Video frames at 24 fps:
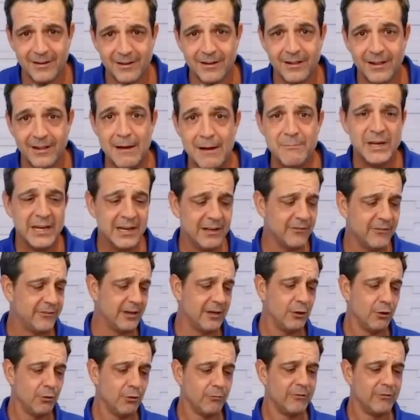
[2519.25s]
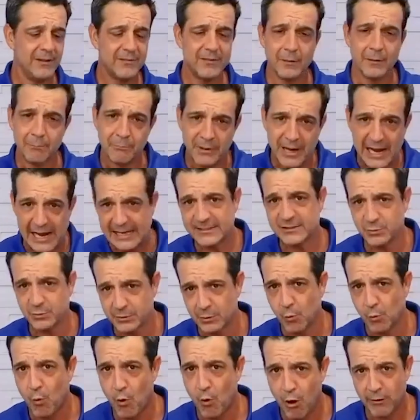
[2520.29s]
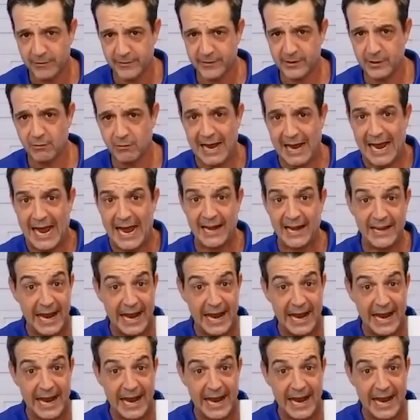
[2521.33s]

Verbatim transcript: That means that you did the best with the water that you had.